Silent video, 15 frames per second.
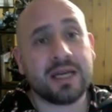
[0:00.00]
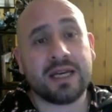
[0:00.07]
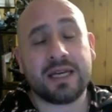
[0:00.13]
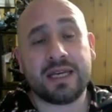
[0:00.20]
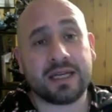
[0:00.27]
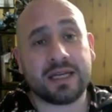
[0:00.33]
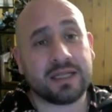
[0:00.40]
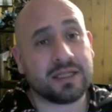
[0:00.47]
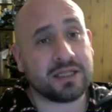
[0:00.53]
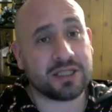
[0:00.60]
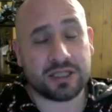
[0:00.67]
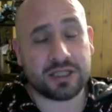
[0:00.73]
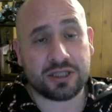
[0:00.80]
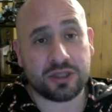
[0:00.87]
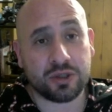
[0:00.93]
He can
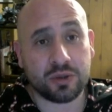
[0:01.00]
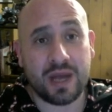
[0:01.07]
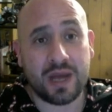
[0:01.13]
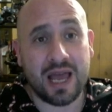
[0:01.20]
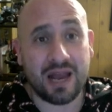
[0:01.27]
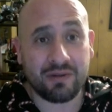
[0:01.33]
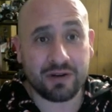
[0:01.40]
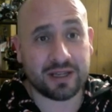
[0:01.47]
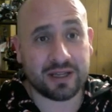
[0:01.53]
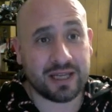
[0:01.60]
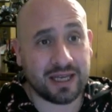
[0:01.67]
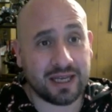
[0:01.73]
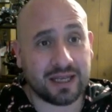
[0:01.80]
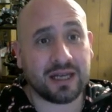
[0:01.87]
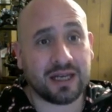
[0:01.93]
just do
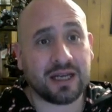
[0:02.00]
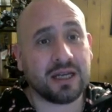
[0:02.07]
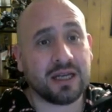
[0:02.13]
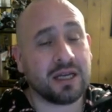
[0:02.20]
everything